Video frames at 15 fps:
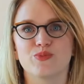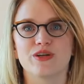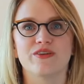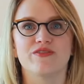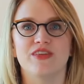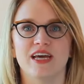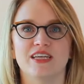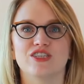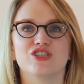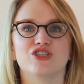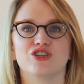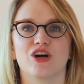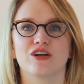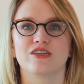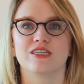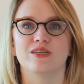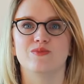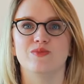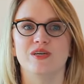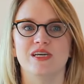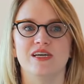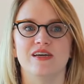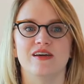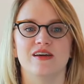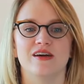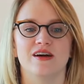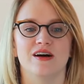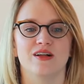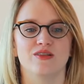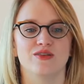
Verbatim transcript: But if they start to be a